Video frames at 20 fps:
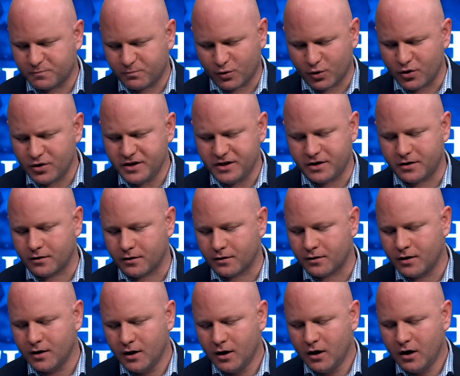per
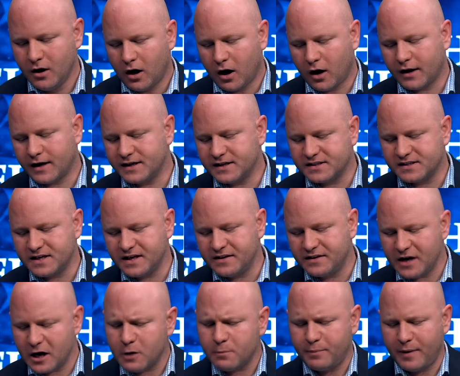year are going to see
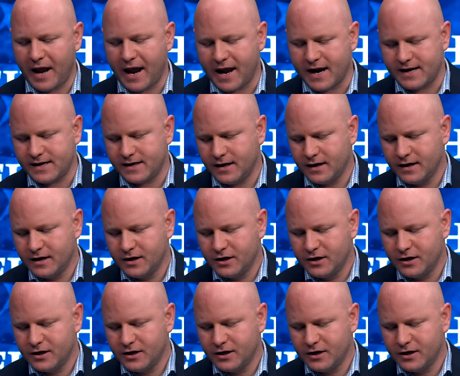their pay